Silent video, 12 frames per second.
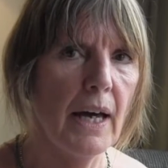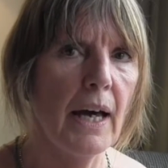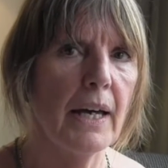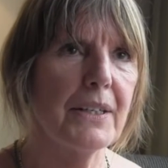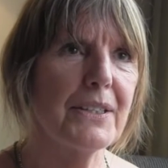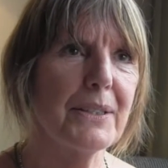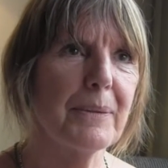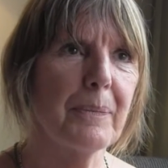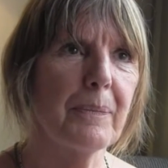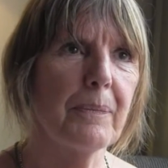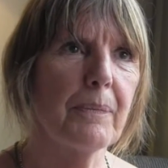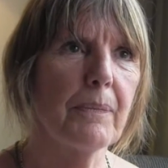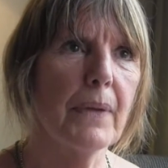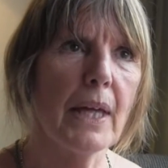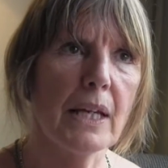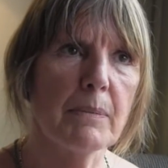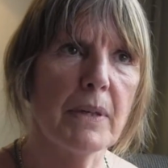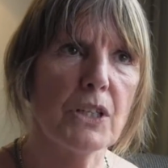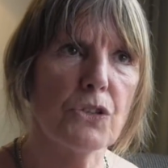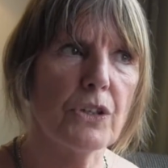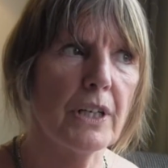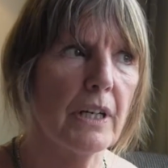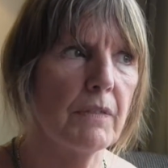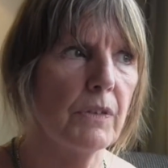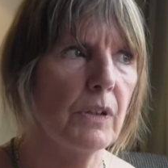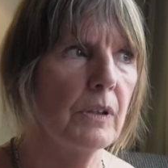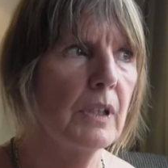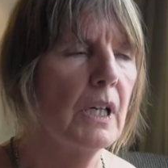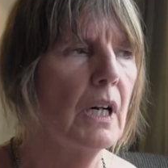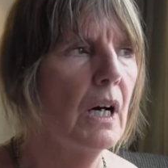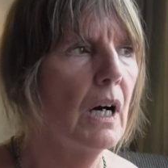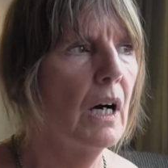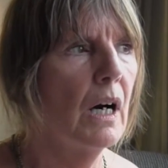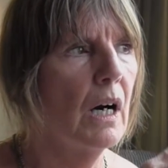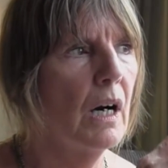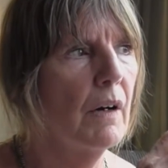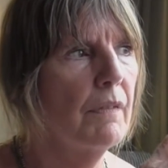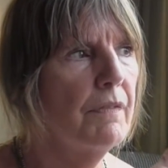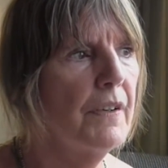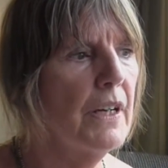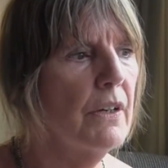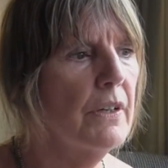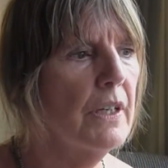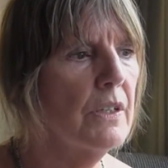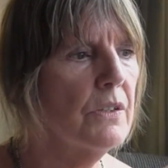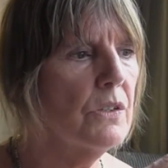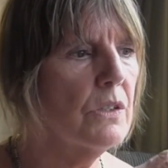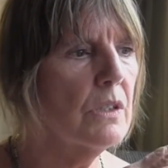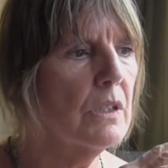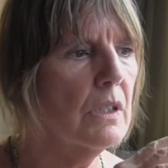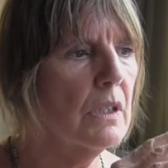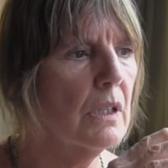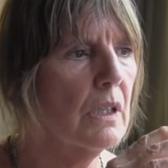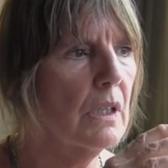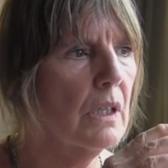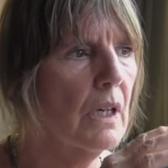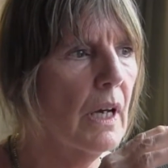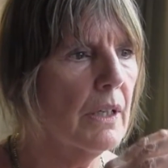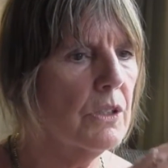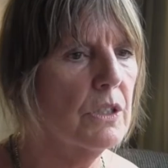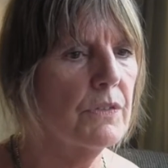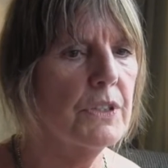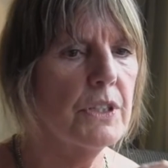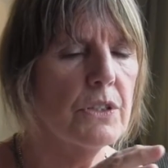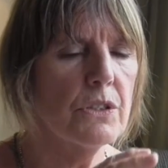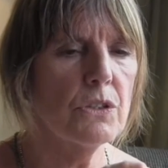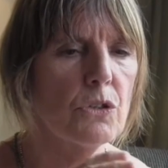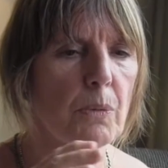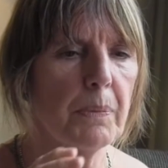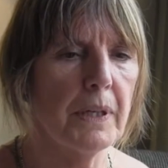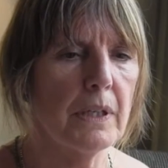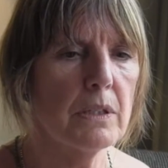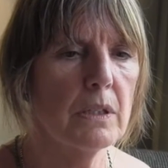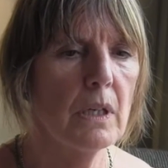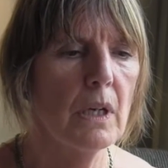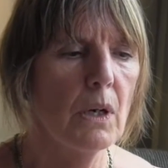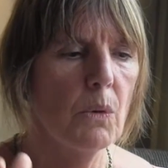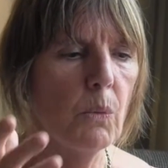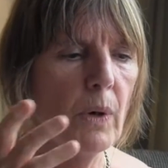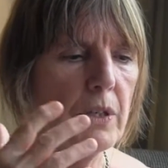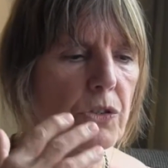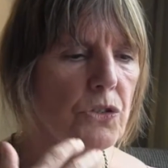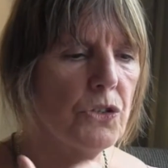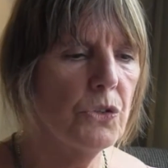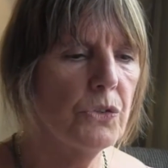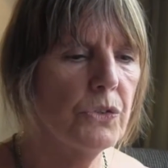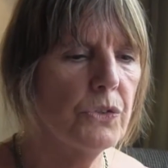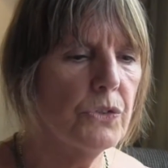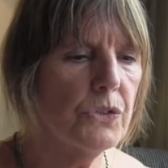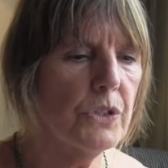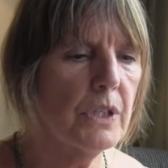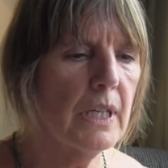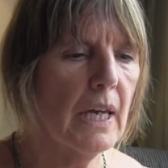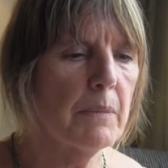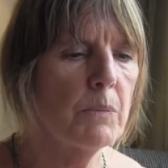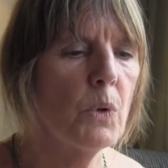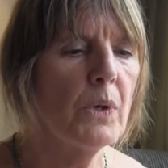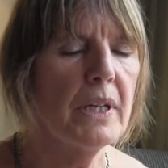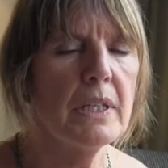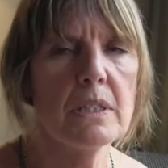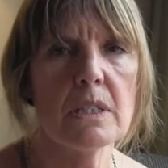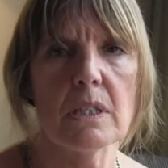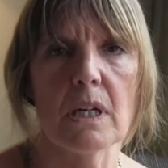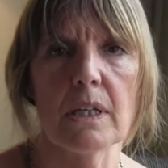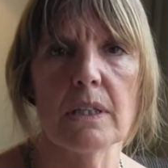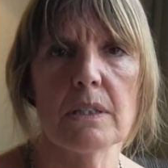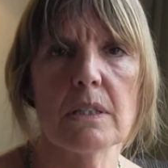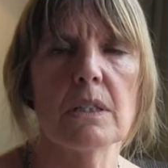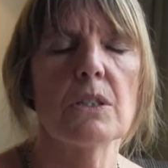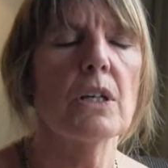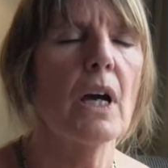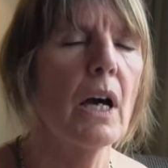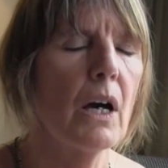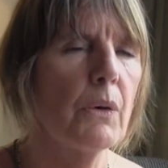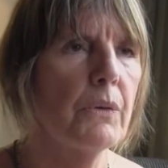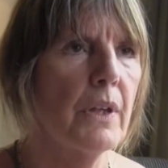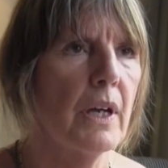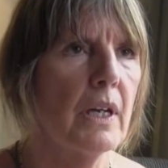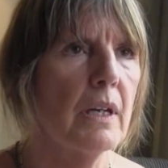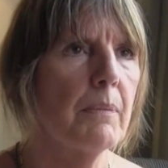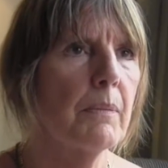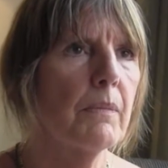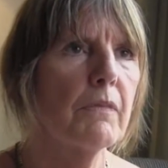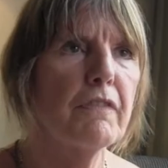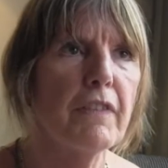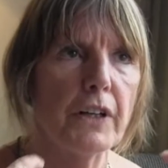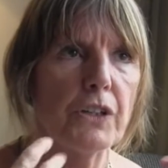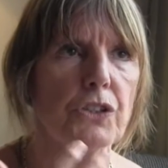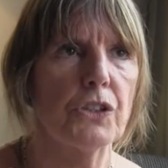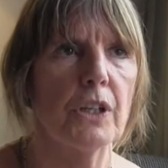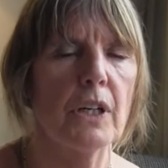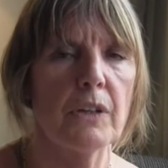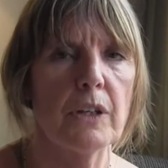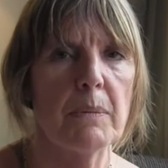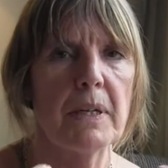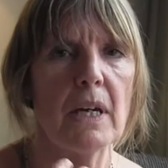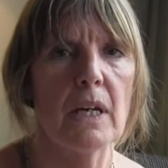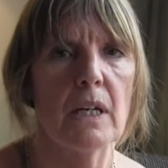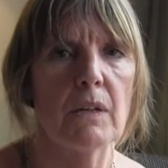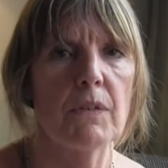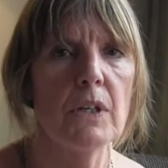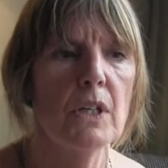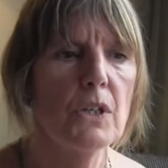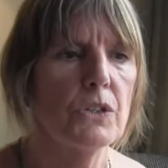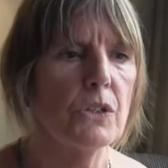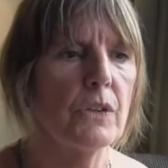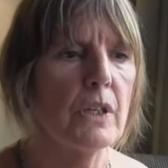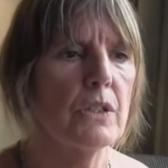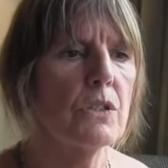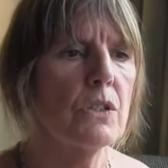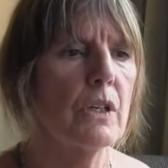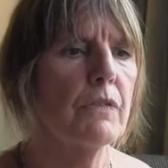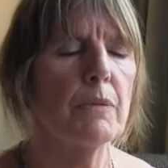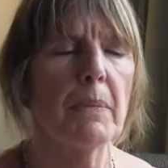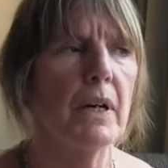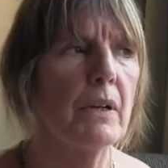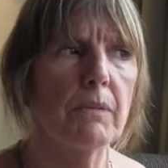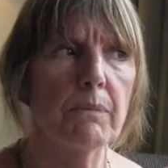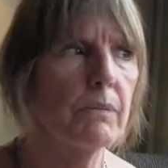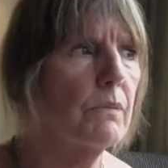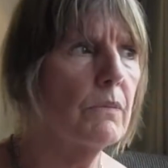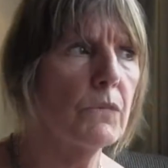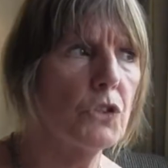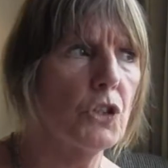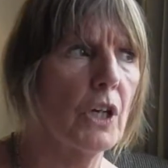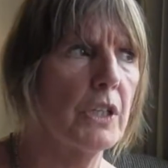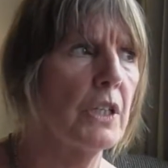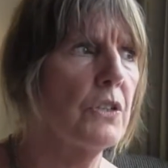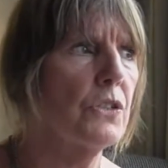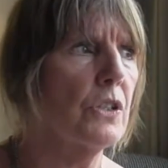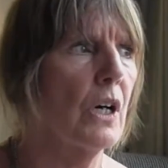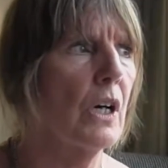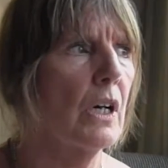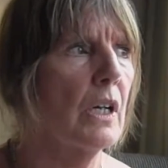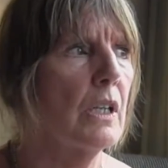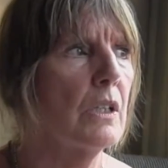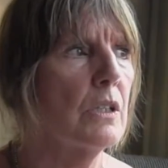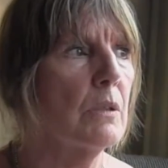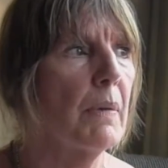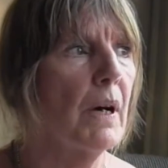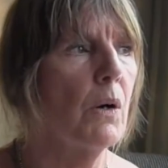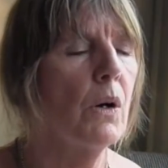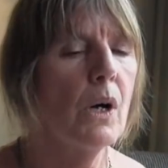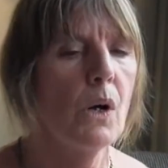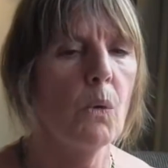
at elementary level are various activities and topics where students get more insights into how they function, how they behave. So there's stuff about Chinese signs, about